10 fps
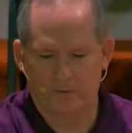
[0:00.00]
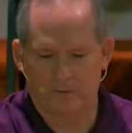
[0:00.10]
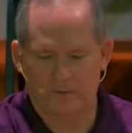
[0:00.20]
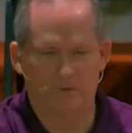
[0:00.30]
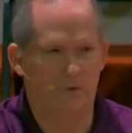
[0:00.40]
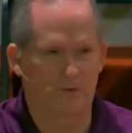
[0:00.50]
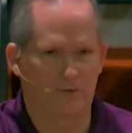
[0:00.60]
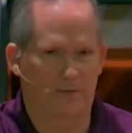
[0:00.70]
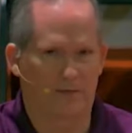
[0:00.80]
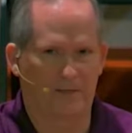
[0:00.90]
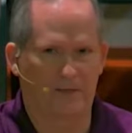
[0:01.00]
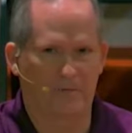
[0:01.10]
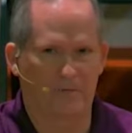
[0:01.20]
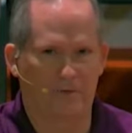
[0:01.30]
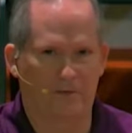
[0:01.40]
a church that I care
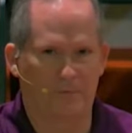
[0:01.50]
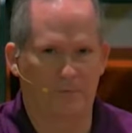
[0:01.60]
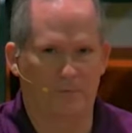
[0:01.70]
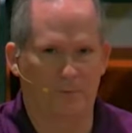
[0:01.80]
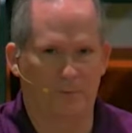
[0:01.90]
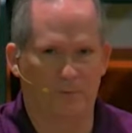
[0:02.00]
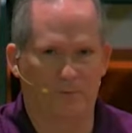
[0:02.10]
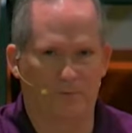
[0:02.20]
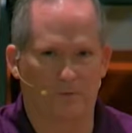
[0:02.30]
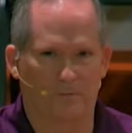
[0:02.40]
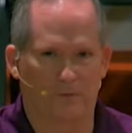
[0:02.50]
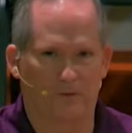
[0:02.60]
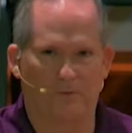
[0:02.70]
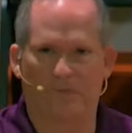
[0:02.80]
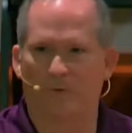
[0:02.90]
very deeply for go through some very
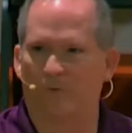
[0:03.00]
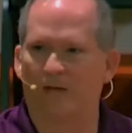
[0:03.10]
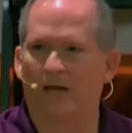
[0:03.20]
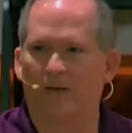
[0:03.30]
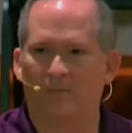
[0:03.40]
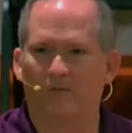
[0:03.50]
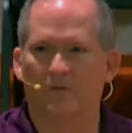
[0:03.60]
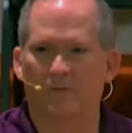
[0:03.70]
difficult times.